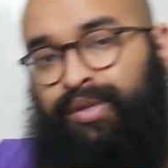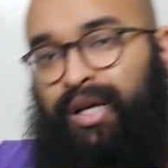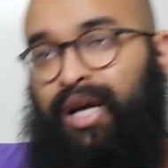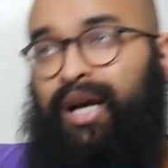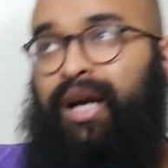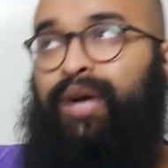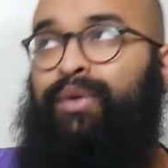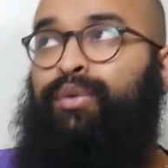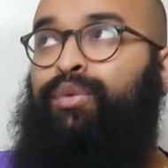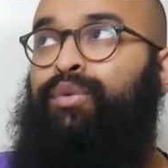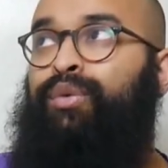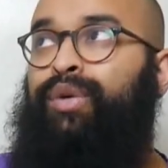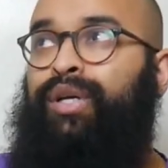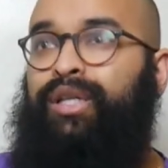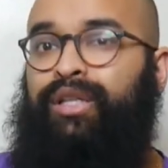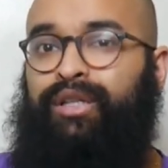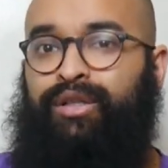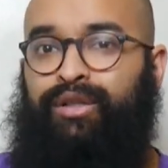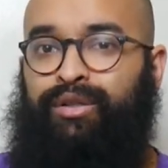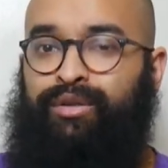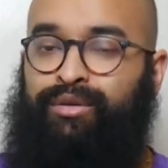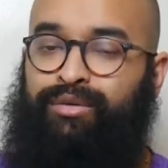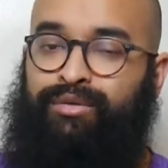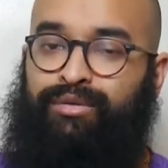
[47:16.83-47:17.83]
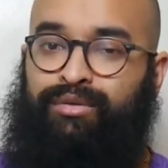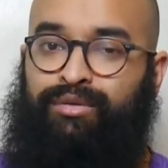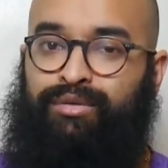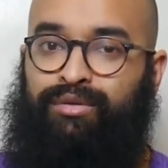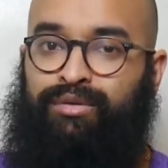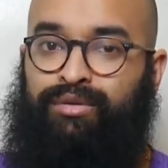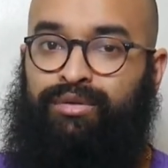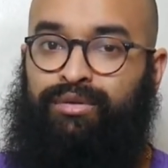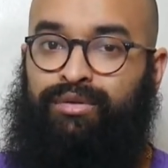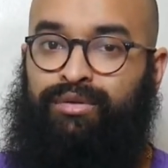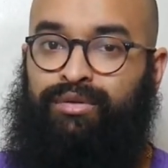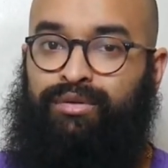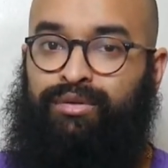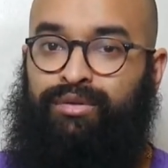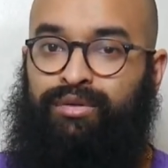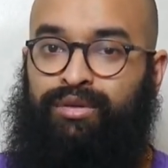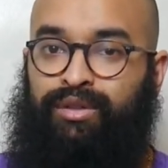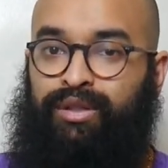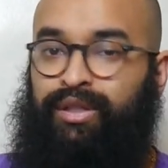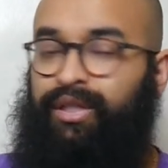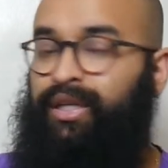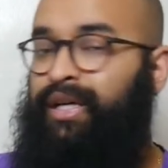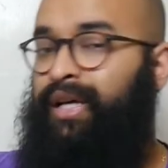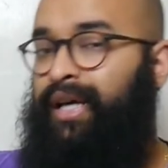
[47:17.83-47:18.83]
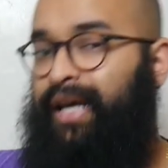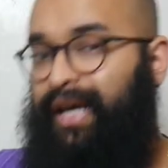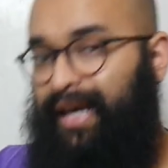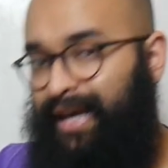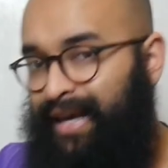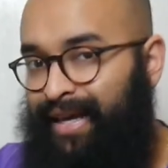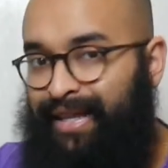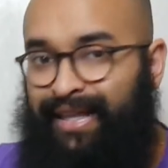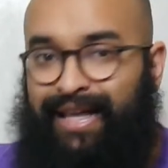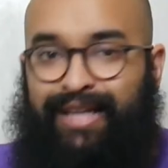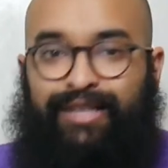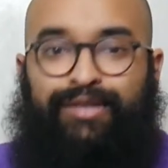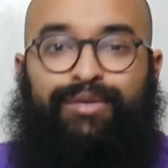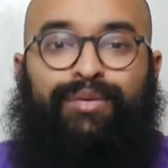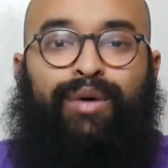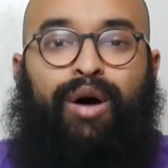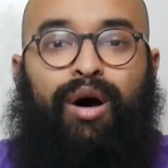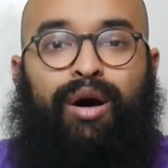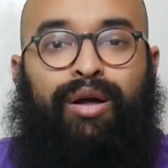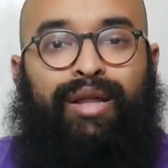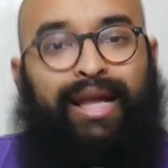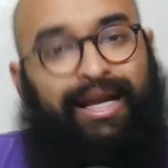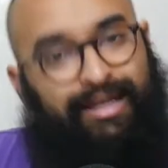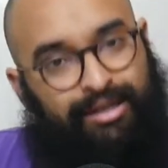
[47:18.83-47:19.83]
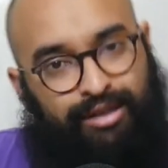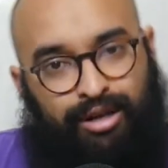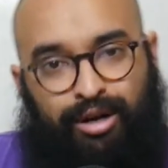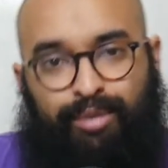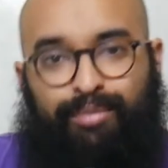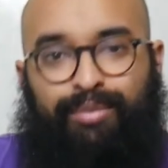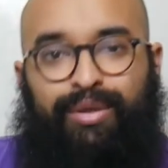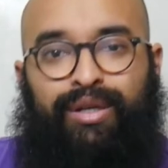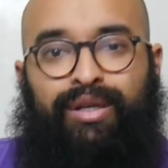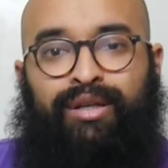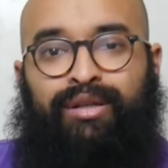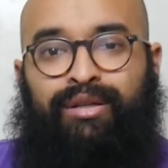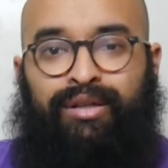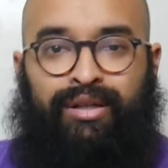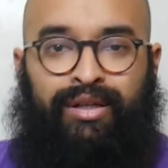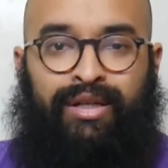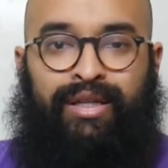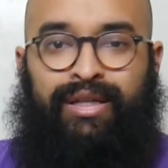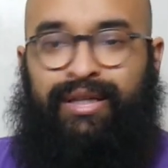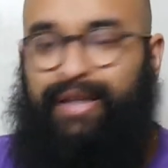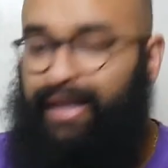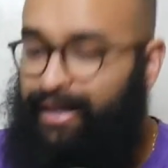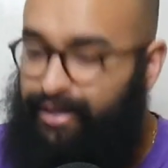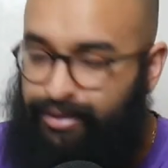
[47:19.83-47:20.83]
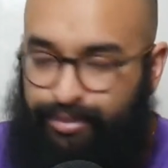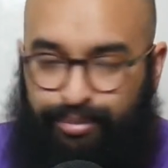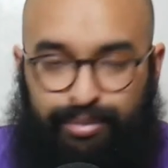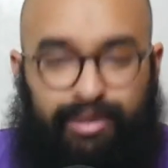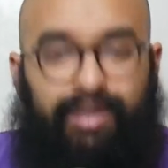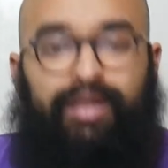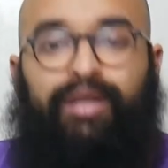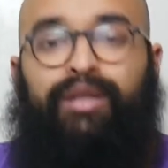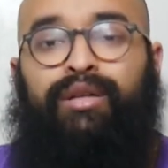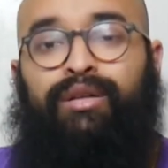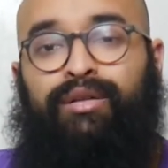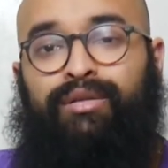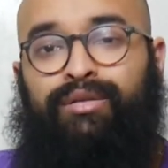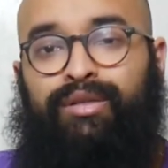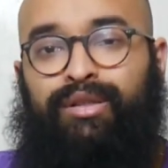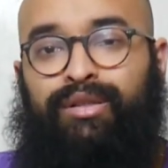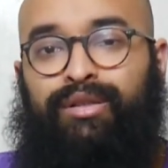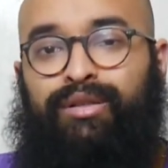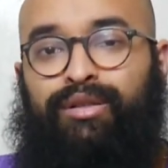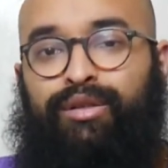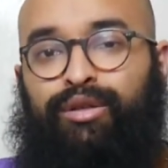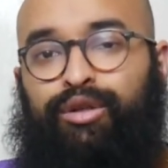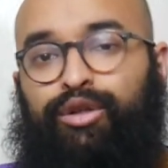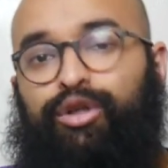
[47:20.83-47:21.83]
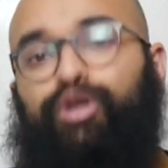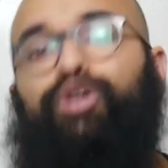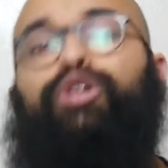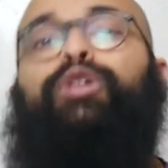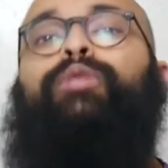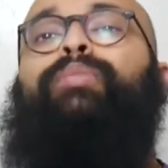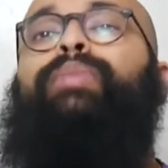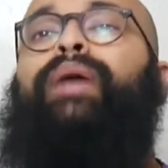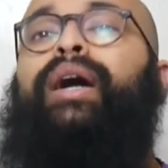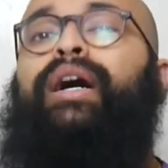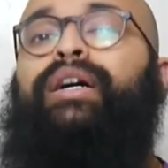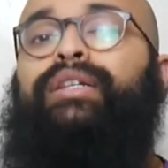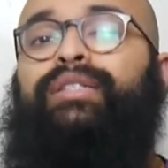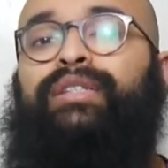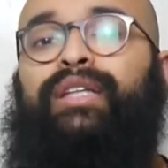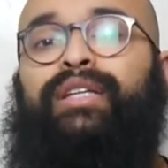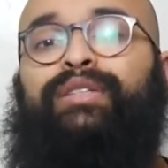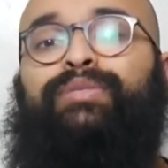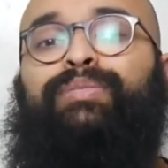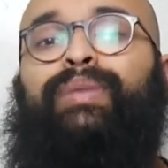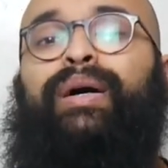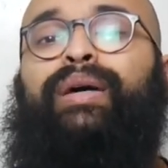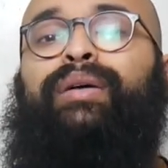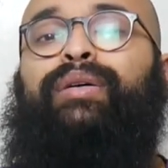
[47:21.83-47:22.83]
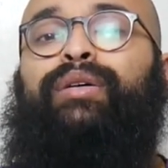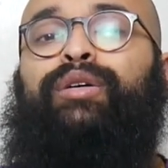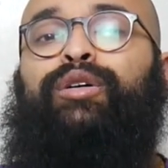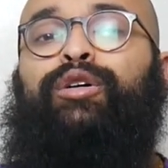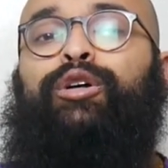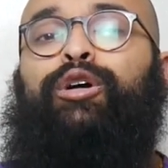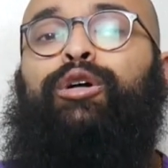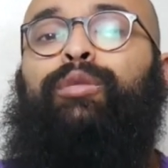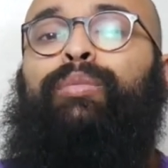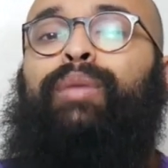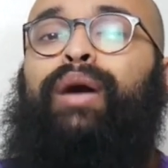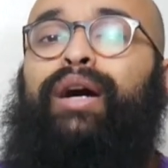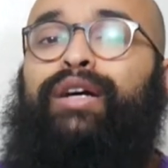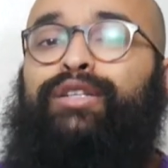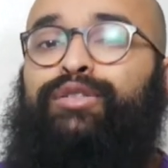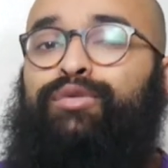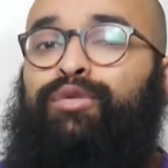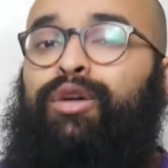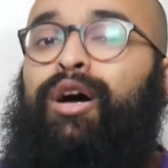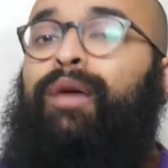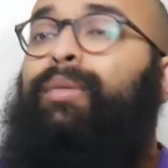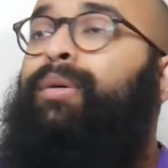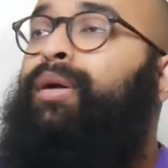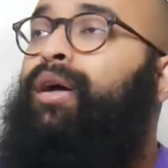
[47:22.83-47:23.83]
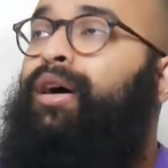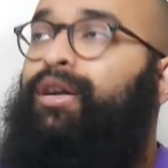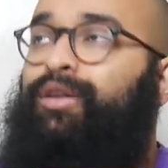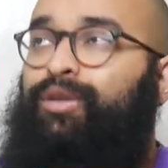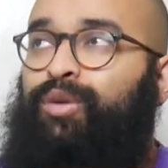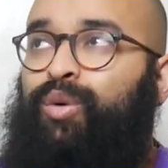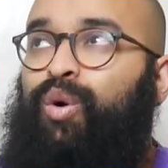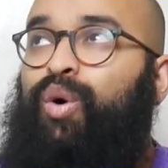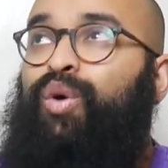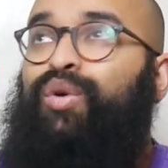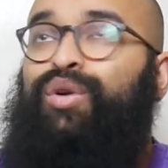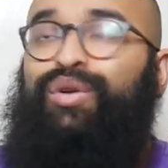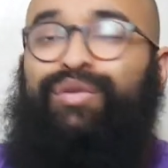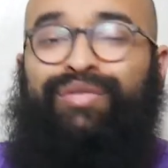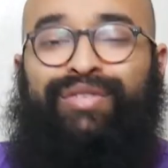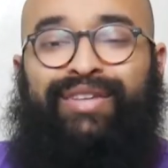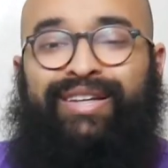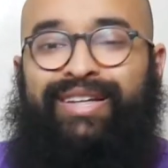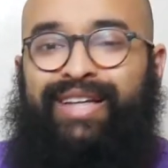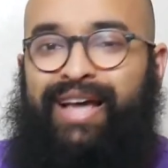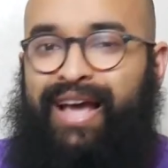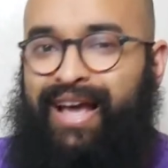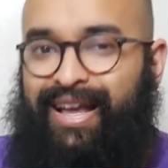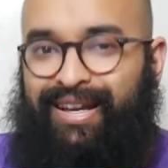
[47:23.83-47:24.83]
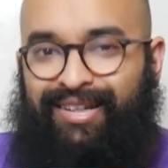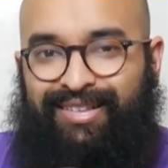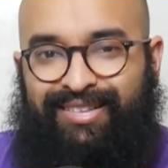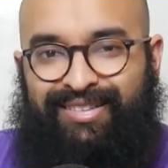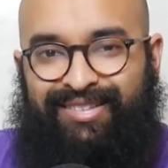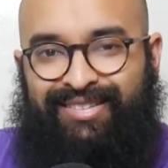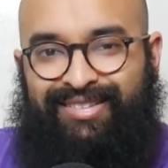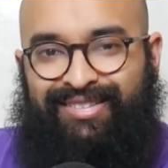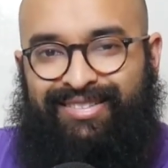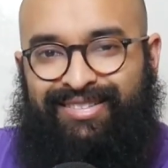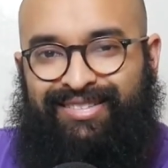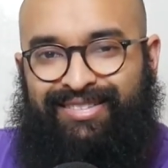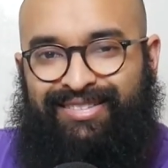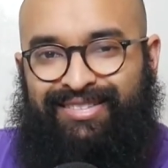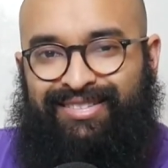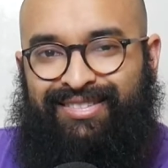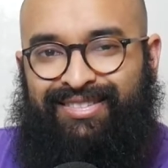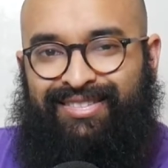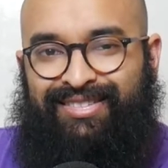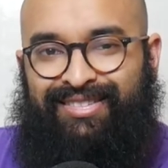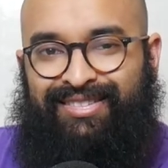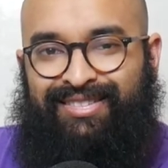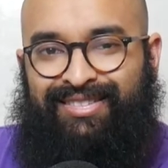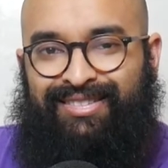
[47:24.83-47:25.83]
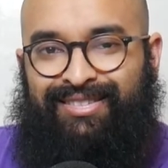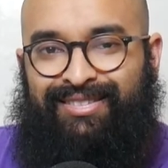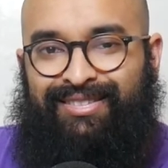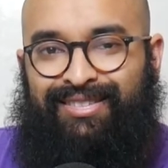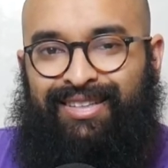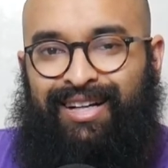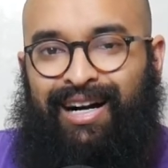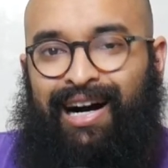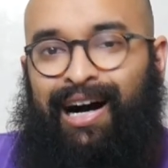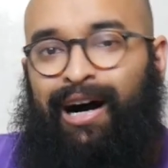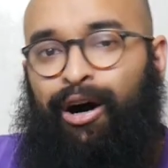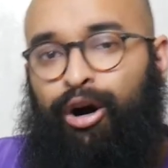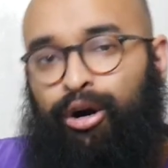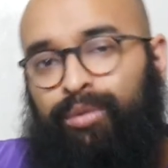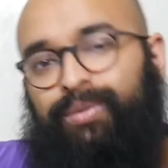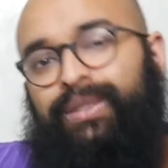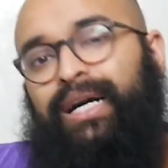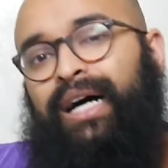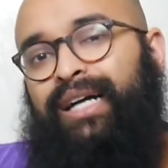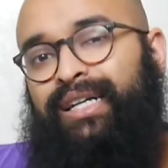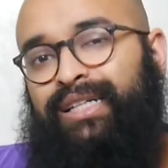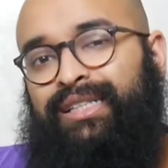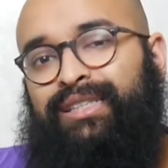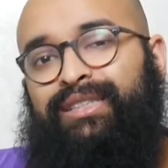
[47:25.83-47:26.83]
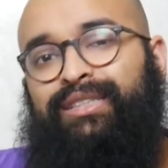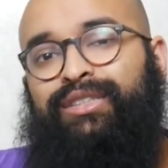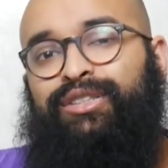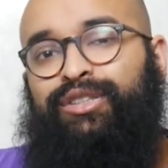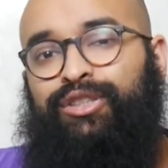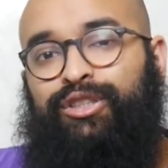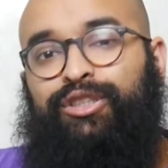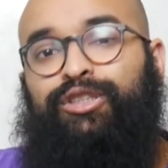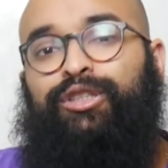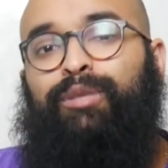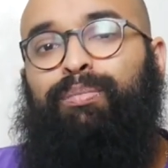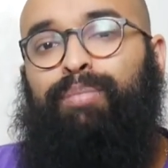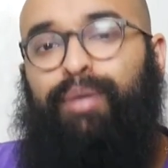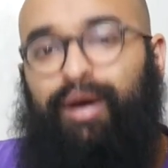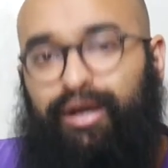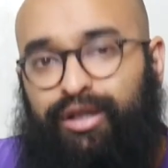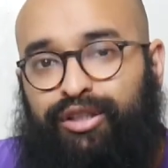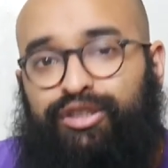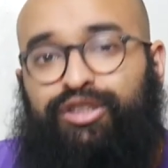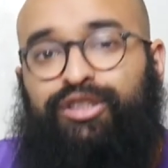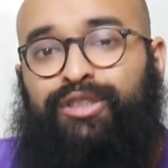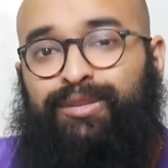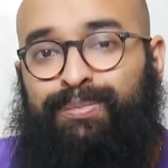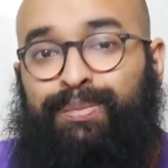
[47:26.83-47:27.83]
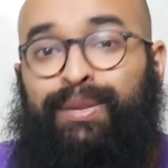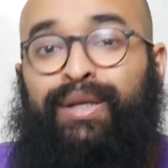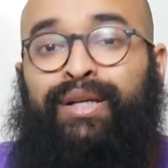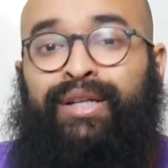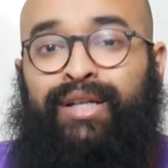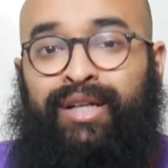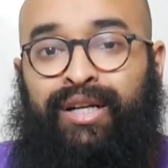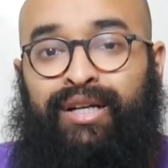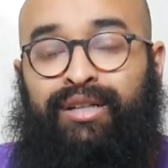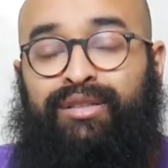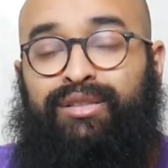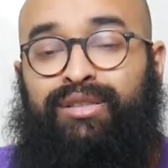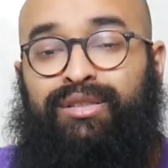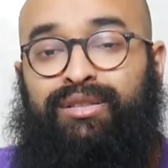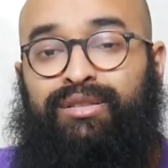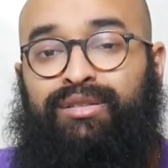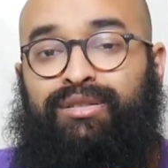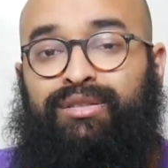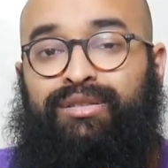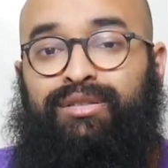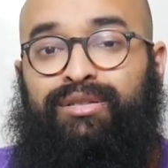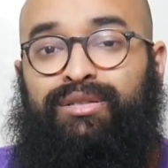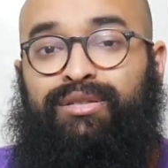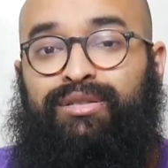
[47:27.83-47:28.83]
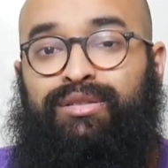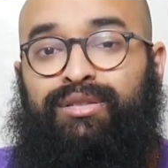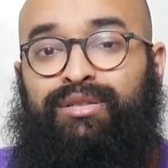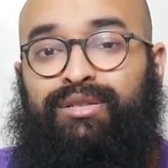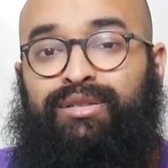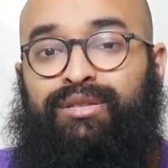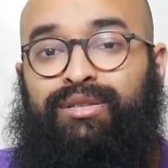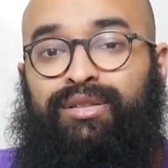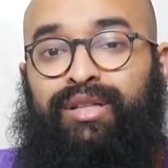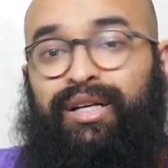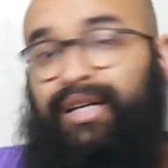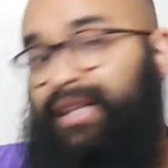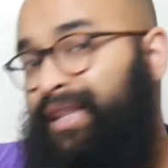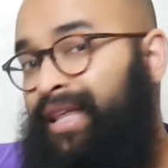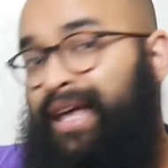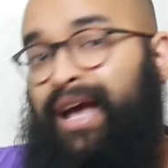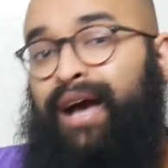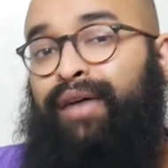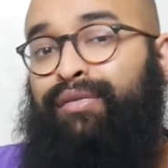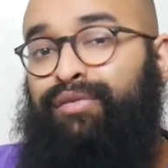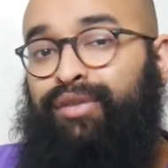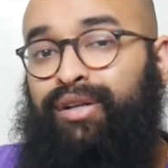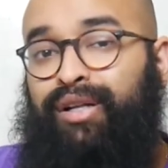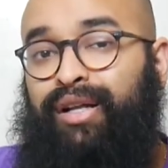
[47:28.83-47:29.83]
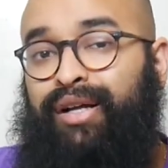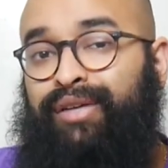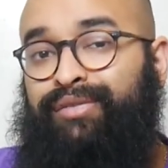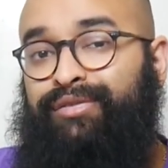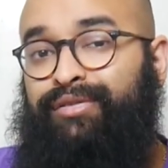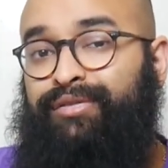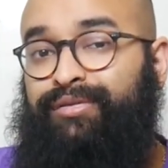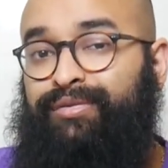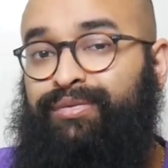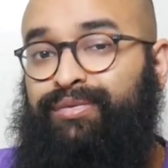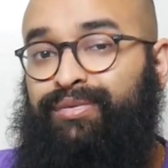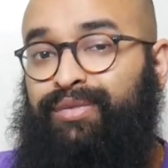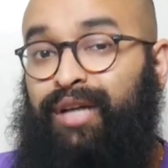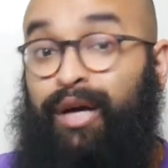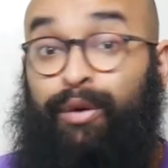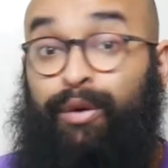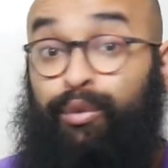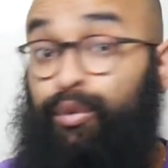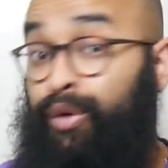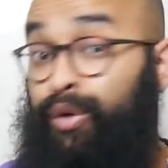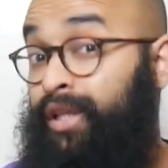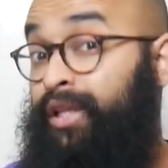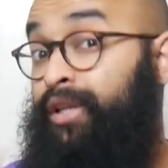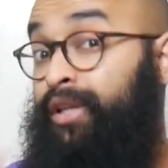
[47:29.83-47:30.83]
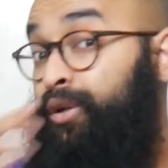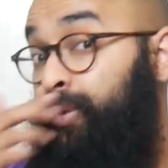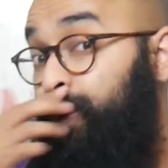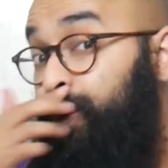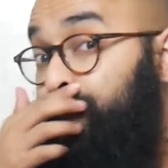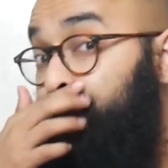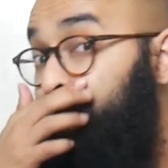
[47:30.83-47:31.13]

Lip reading: I really do. And that's on me. That's me, girl boss. That's my girl boss Ramadan quote of the day. I hope God exists just to punish these billionaires in the afterlife. I really do.